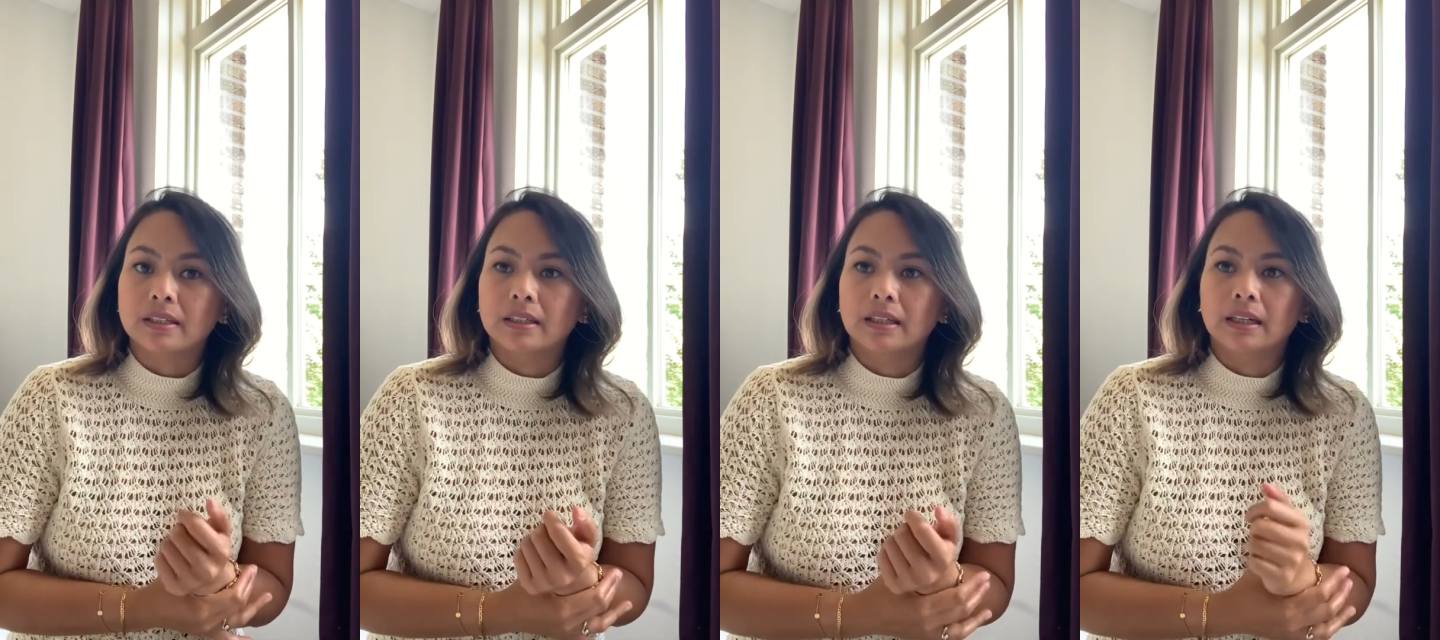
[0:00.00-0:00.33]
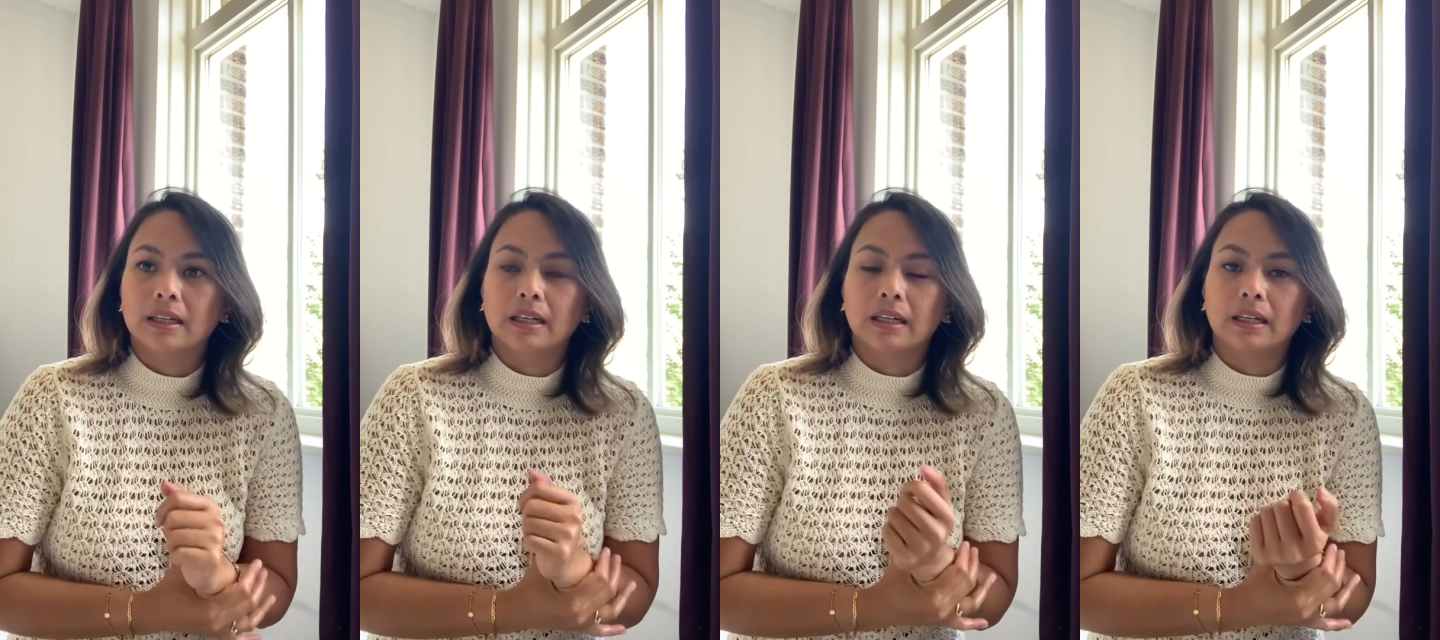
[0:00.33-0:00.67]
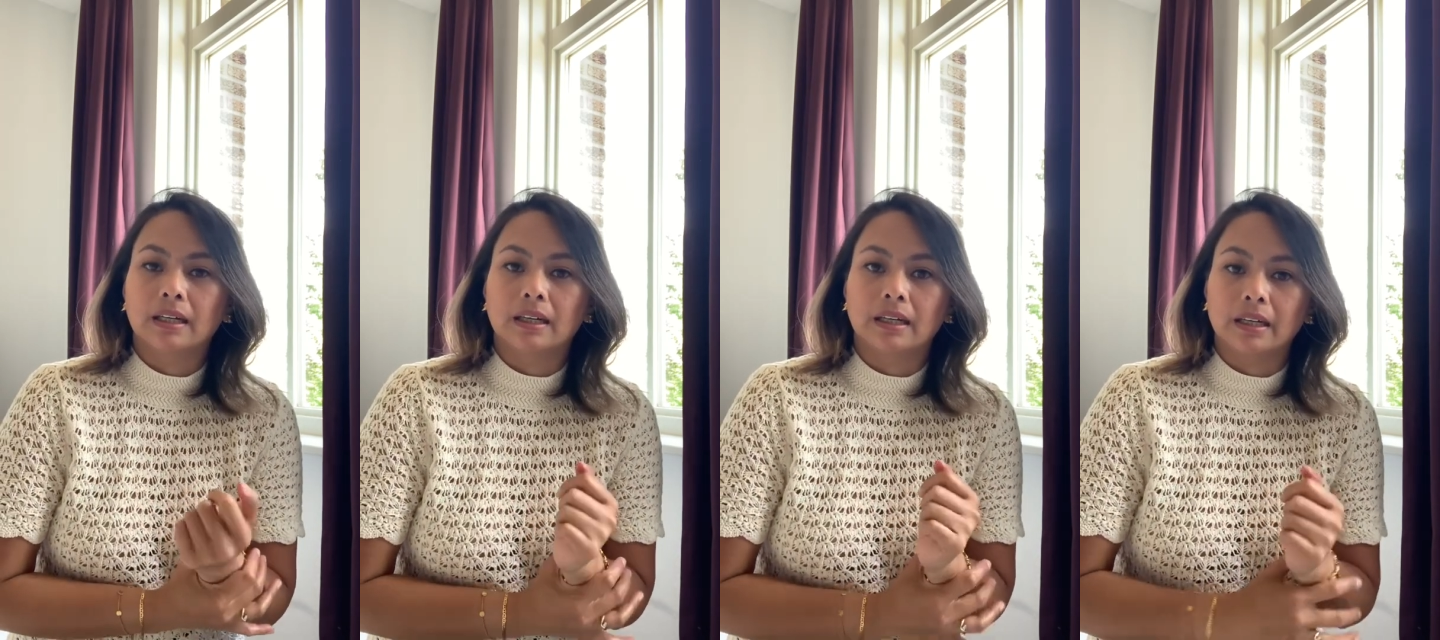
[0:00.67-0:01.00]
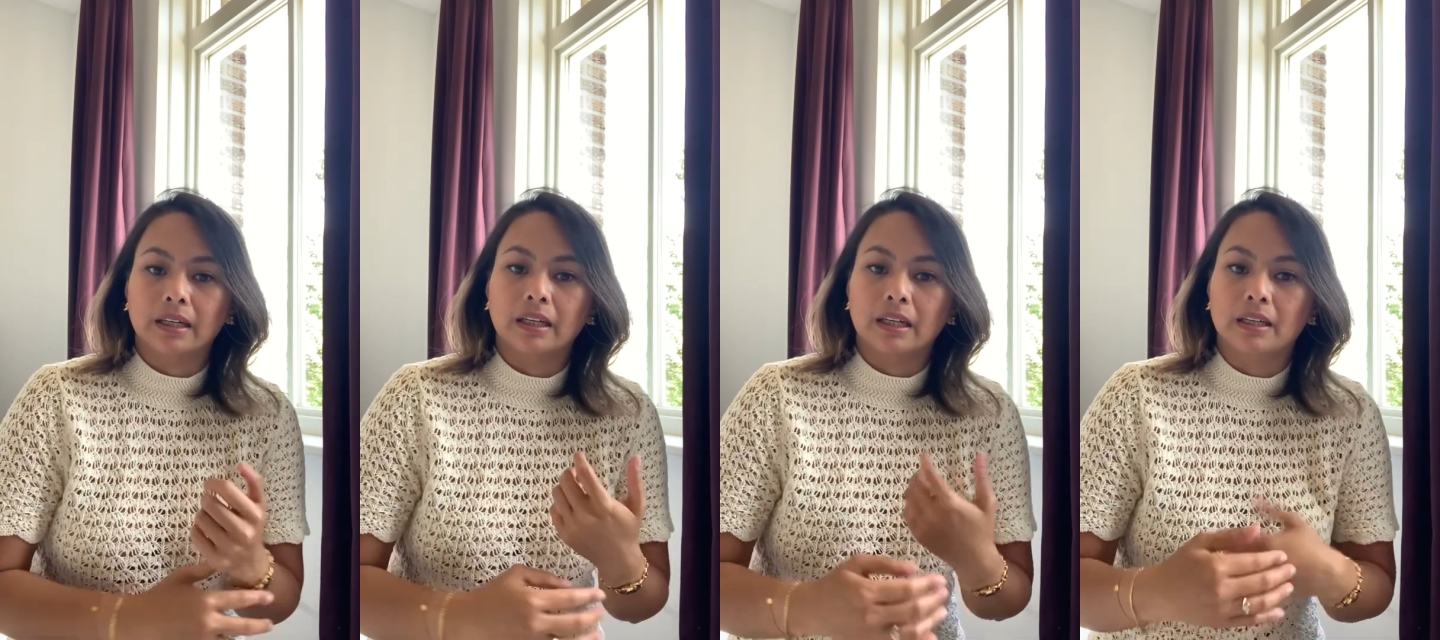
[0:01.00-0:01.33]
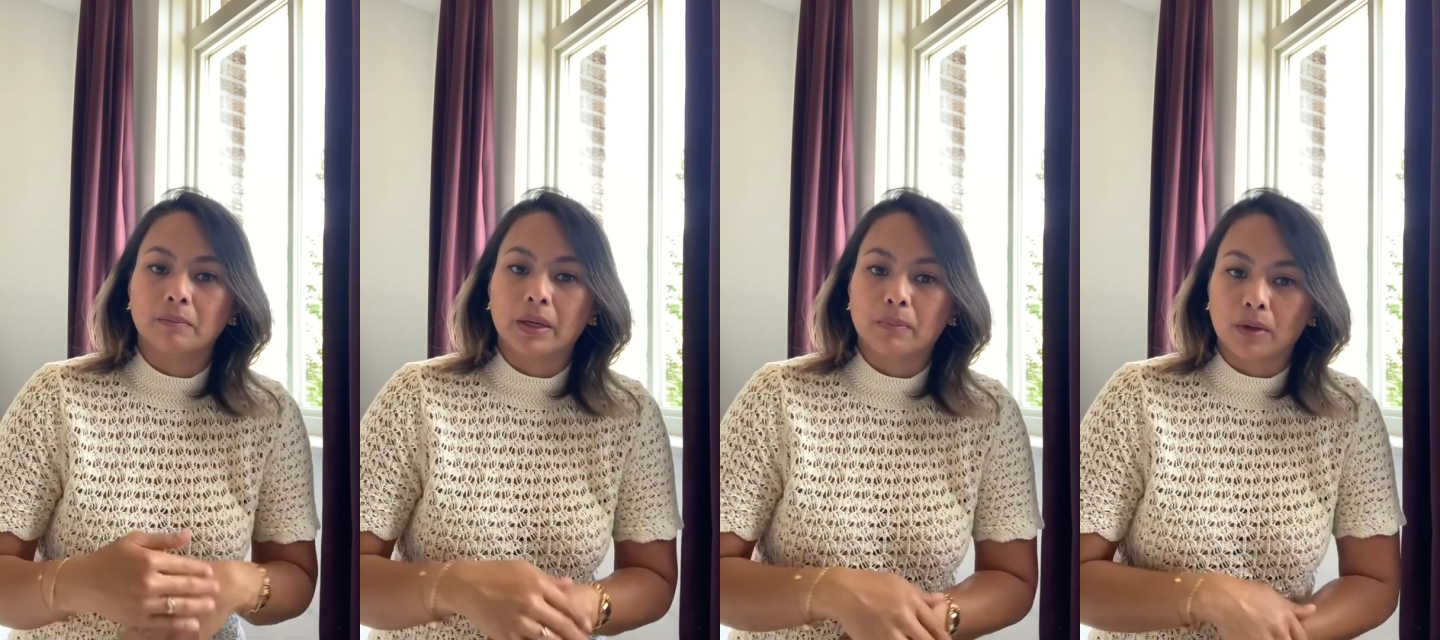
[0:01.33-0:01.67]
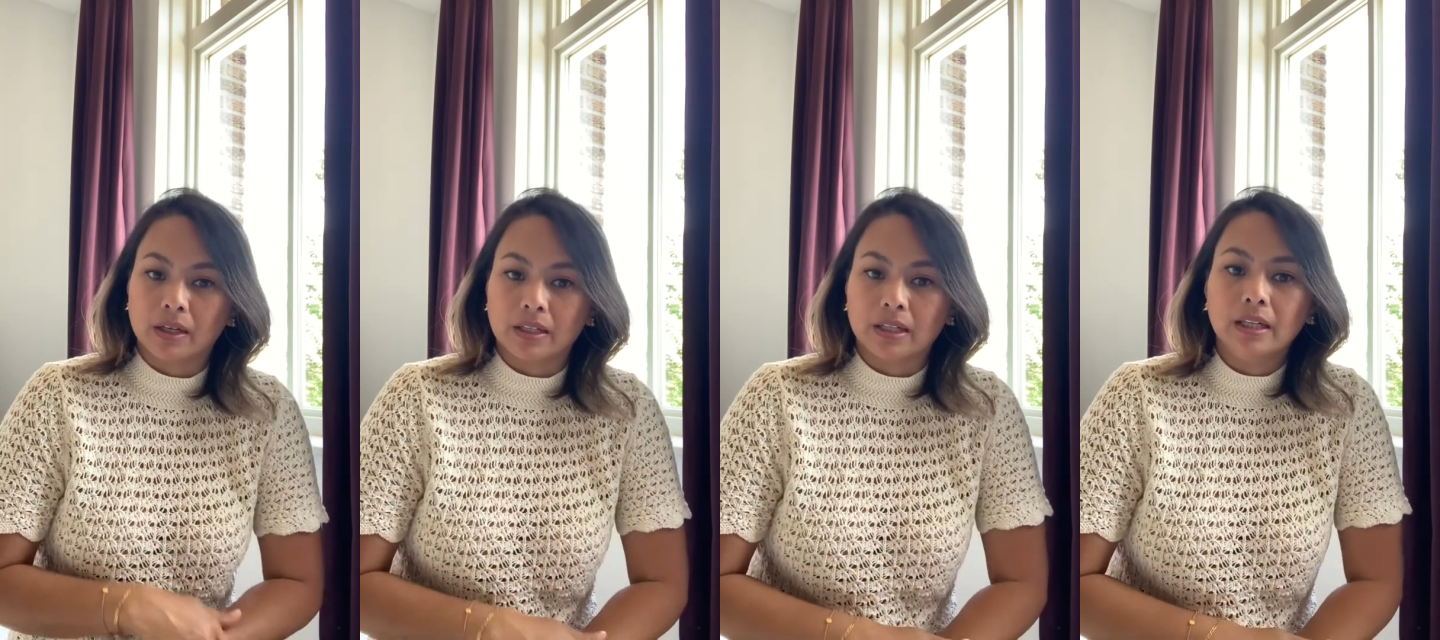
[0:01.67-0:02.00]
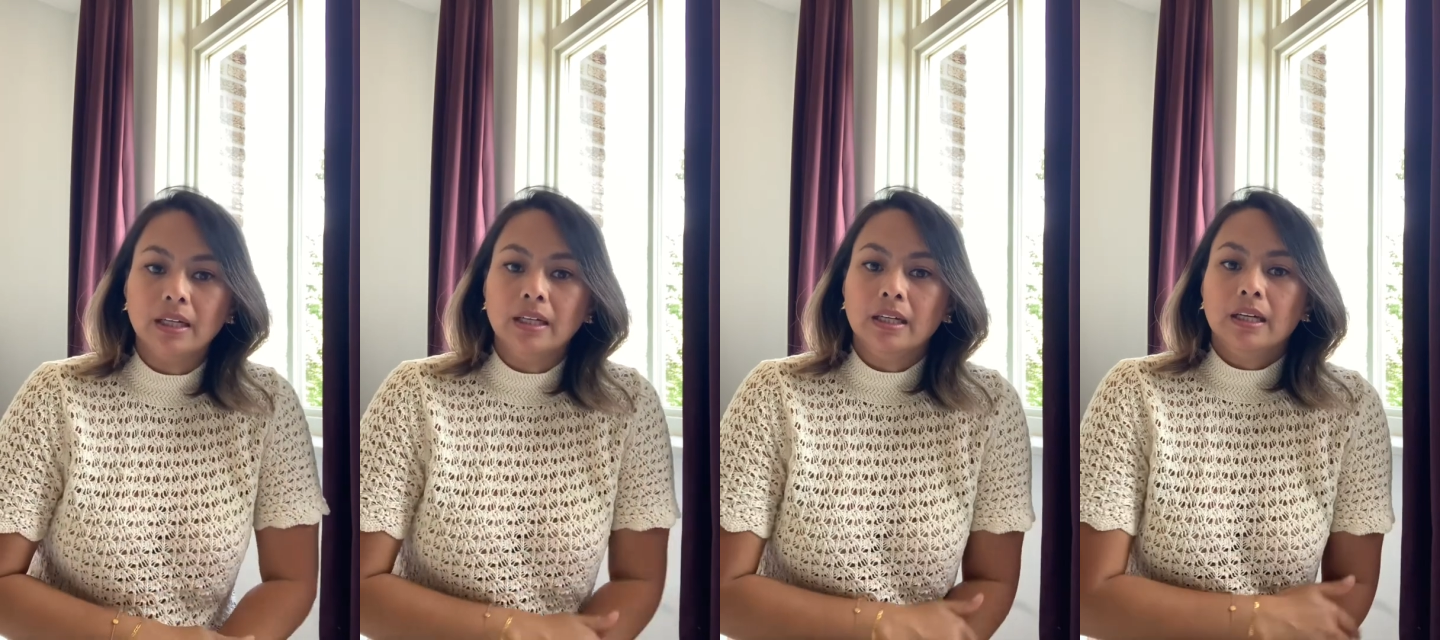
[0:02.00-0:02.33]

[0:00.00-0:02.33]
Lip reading: in my body